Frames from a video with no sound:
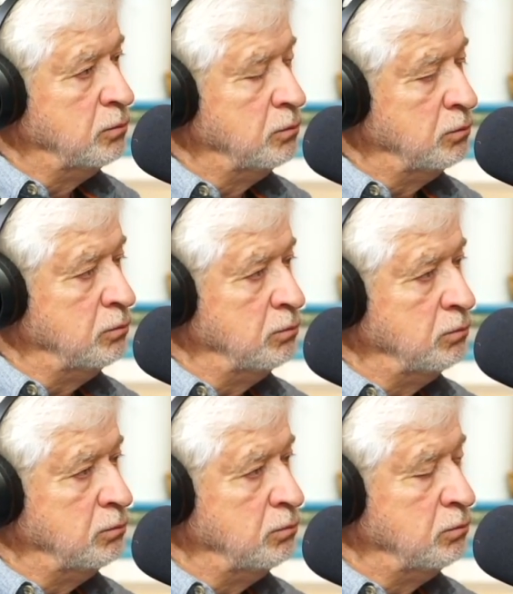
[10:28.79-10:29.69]

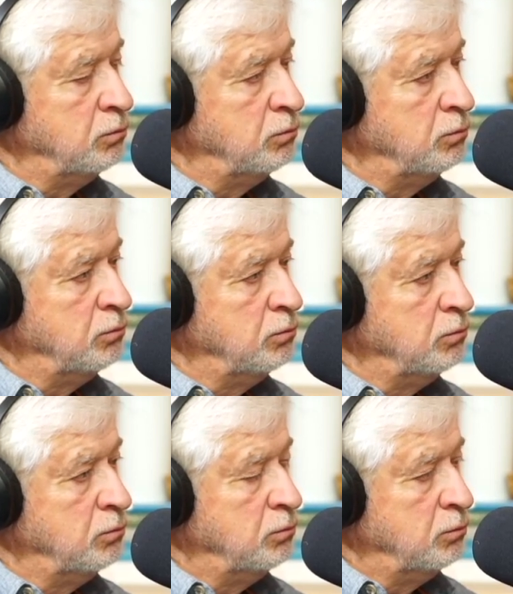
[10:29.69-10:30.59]

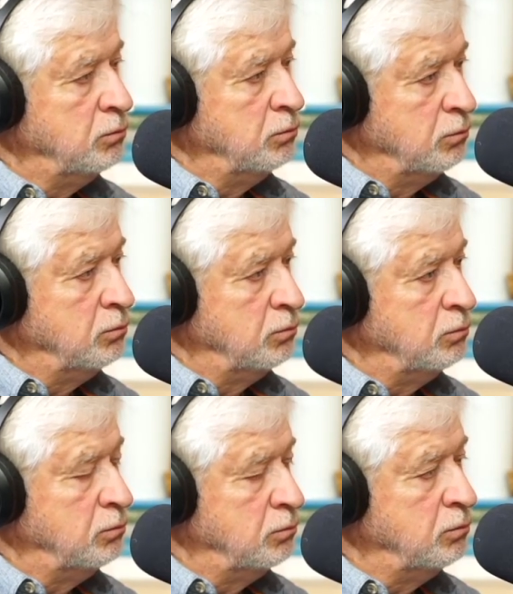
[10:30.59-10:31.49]

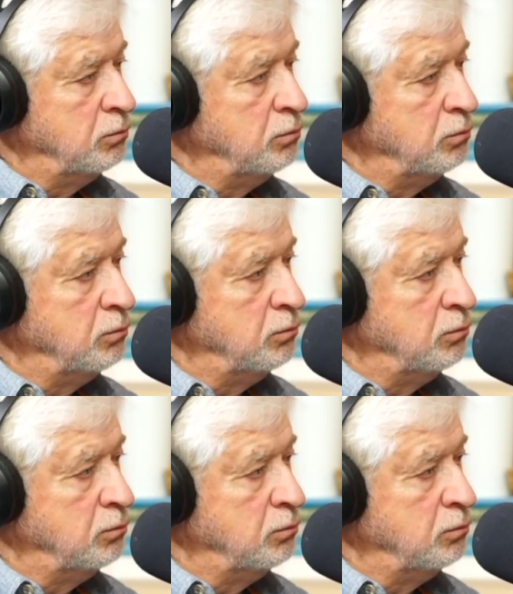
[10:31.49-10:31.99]
The person shown says nothing.